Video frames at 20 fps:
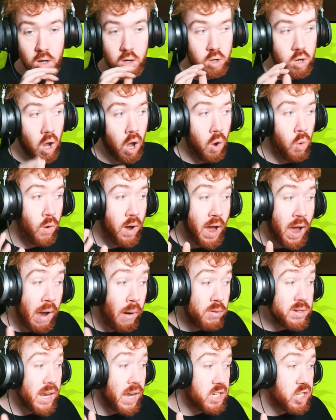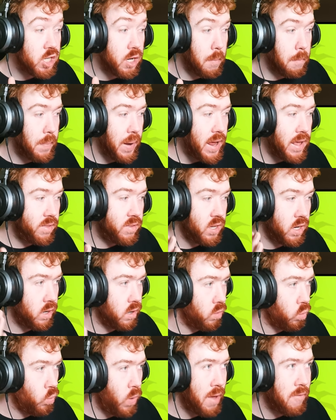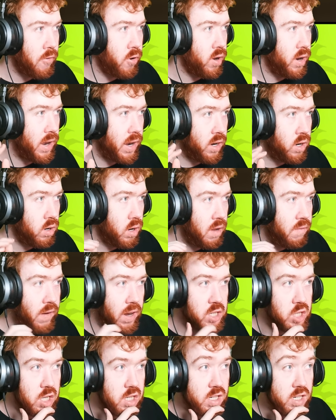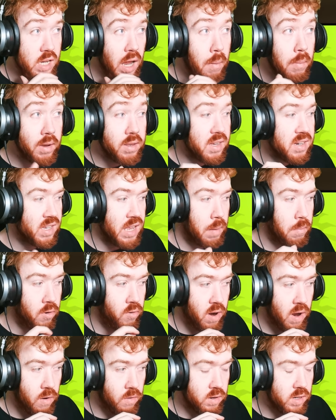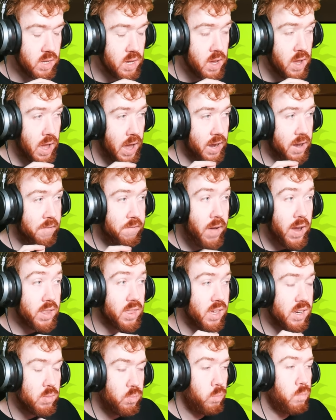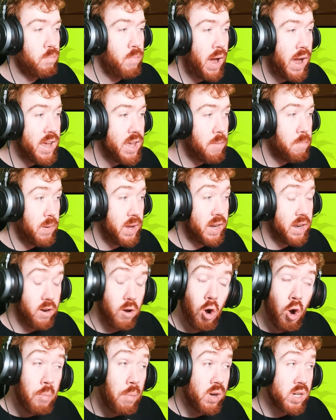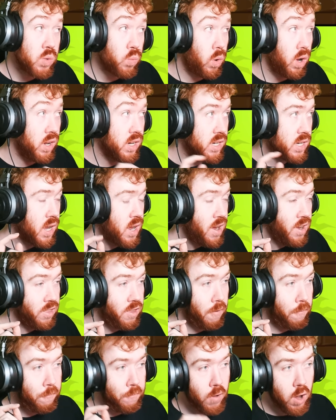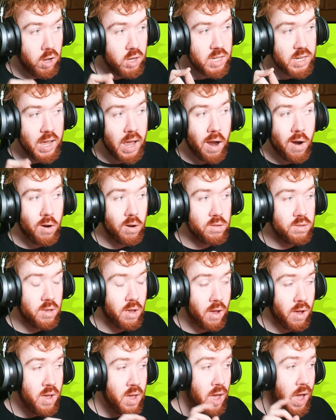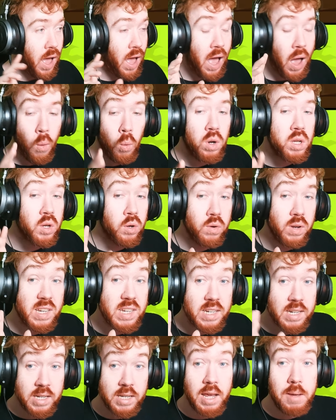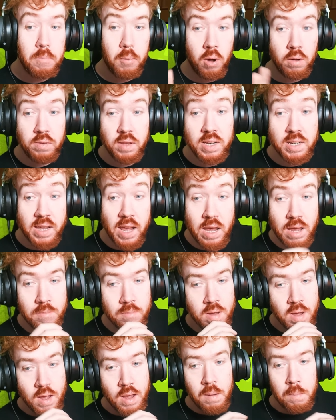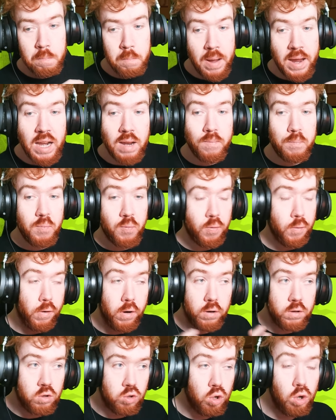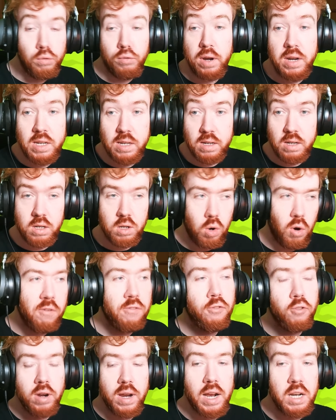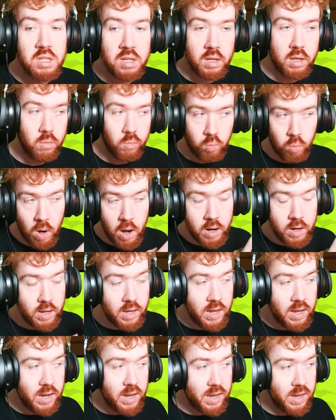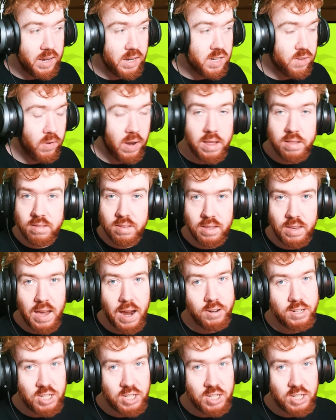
No. I was actually debating if I should summon this time around. And in fact, this might have been and almost was the first character I was going to skip on this game, mainly for two reasons, or three actually. One, it is Valenti. I